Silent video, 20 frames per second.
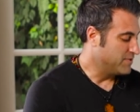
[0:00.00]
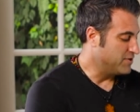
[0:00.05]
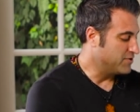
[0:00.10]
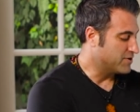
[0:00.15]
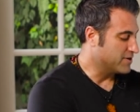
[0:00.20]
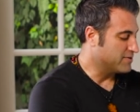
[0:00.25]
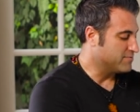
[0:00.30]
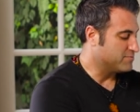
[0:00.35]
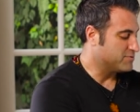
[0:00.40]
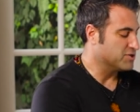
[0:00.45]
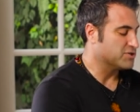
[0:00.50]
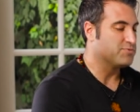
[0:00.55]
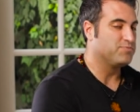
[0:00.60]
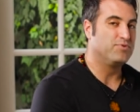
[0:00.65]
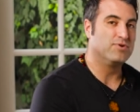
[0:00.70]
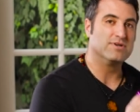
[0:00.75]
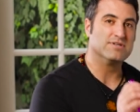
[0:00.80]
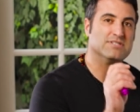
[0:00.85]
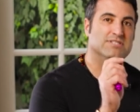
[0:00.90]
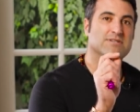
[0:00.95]
you can
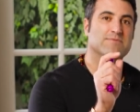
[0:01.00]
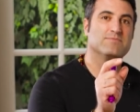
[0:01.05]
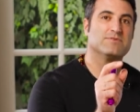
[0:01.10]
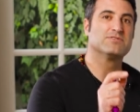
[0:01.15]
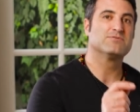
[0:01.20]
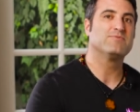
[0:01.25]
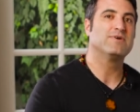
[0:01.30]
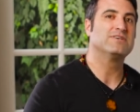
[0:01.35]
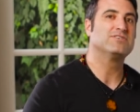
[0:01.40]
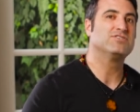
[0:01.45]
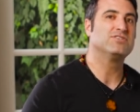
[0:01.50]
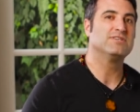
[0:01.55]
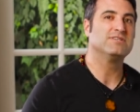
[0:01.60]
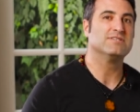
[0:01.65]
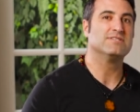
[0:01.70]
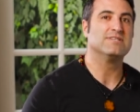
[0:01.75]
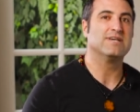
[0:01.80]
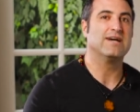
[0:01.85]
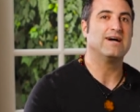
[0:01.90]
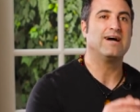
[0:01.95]
just put a simple spreadsheet
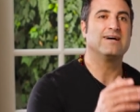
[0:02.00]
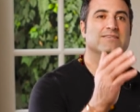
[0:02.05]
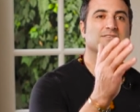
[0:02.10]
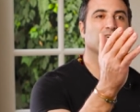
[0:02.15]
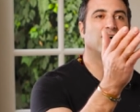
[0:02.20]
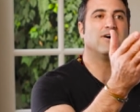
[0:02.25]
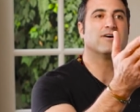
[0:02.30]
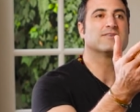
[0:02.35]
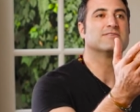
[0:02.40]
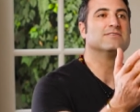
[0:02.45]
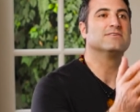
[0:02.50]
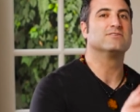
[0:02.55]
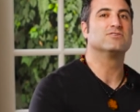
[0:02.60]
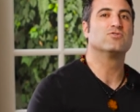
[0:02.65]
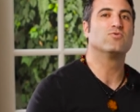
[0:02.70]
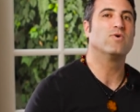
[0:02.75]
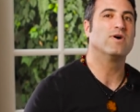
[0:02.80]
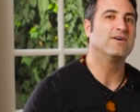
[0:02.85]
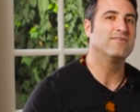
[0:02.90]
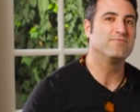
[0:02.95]
and say, I talked to
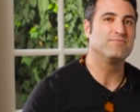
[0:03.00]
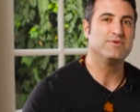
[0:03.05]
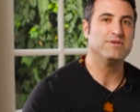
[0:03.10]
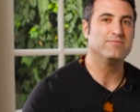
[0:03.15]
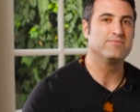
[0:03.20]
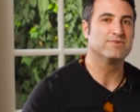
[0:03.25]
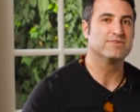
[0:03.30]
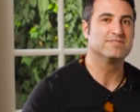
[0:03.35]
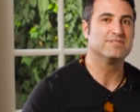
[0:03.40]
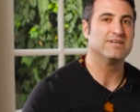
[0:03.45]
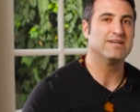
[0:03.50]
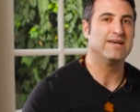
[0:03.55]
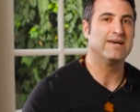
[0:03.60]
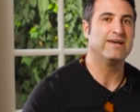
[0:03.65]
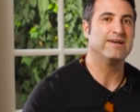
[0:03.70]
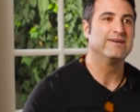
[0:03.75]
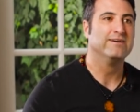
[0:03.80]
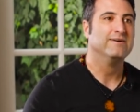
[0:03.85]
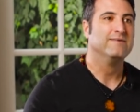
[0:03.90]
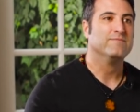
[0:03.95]
twelve people
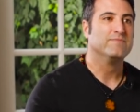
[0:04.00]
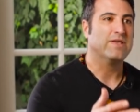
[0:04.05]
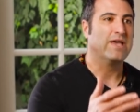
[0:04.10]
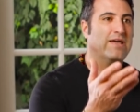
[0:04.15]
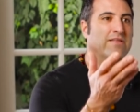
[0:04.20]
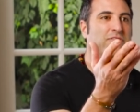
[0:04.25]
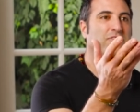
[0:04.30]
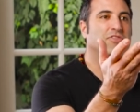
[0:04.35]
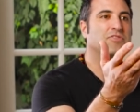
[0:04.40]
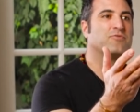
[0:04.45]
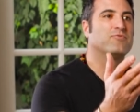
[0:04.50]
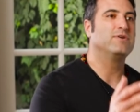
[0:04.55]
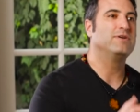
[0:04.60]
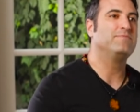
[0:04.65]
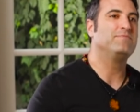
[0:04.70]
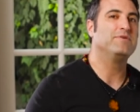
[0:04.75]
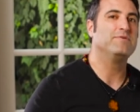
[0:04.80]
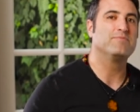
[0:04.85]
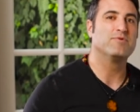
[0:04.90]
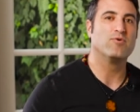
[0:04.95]
today and
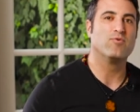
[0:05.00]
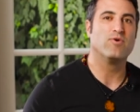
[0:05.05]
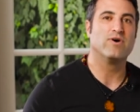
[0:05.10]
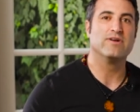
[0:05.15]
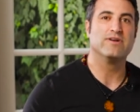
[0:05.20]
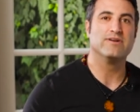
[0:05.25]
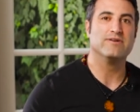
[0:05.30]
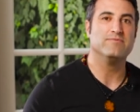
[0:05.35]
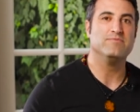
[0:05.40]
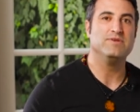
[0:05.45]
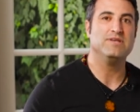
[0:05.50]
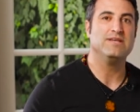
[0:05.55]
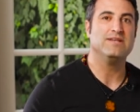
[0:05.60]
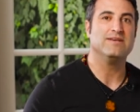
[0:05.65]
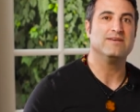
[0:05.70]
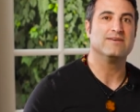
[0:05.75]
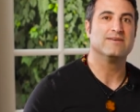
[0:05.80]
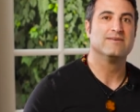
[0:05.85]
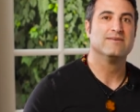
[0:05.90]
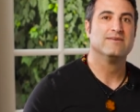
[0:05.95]
three people wanted a
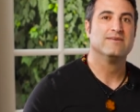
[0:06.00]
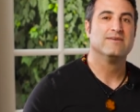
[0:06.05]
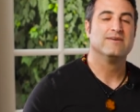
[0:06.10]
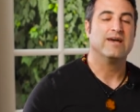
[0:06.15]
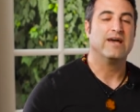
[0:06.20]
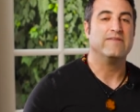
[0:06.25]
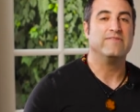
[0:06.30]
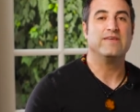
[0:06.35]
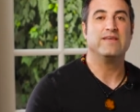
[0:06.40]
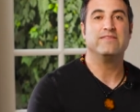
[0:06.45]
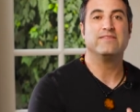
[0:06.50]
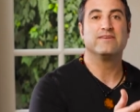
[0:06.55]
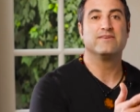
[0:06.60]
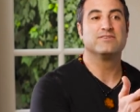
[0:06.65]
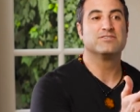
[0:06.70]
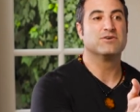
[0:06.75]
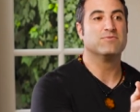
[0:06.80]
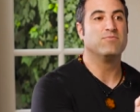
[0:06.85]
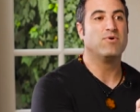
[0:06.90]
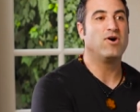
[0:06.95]
meeting. And then the,
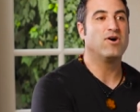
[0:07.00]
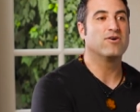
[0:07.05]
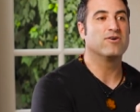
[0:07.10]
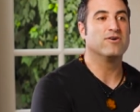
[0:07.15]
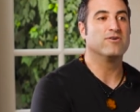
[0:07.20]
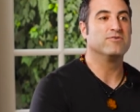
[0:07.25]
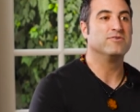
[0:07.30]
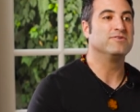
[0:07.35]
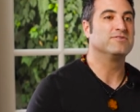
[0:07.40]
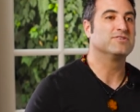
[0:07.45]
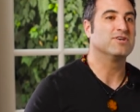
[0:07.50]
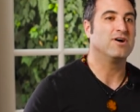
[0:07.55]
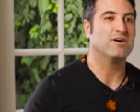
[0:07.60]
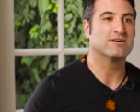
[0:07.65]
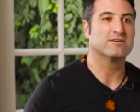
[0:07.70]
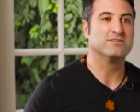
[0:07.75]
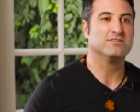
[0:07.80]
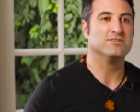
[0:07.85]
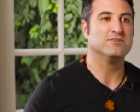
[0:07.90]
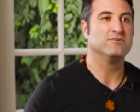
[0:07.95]
tomorrow you
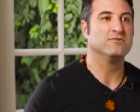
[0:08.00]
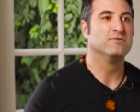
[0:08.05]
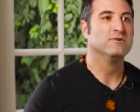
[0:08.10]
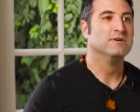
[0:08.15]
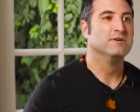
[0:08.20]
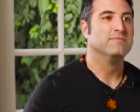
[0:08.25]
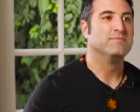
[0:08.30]
talk to,